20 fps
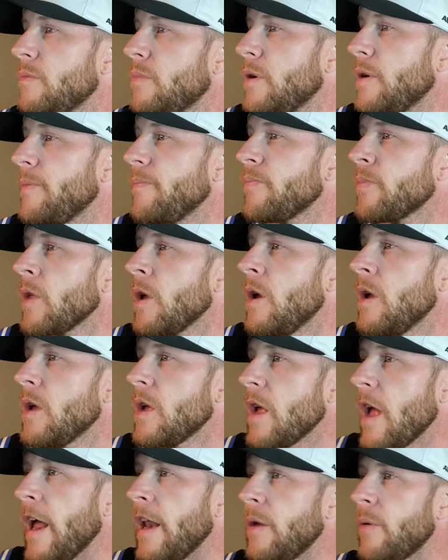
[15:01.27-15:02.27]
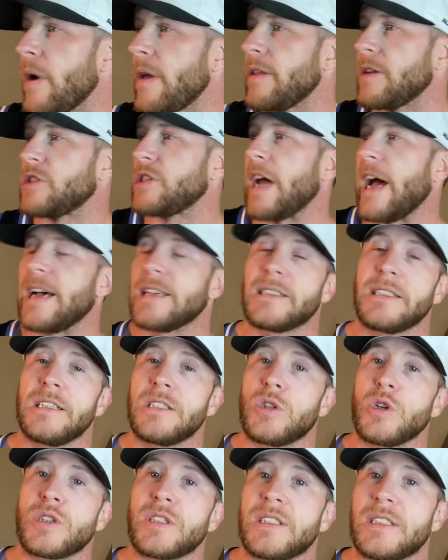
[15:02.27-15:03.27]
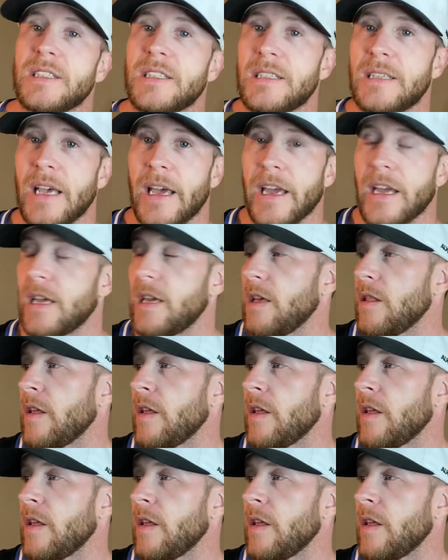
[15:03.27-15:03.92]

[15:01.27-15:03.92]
But anyway, the chassis looks sick.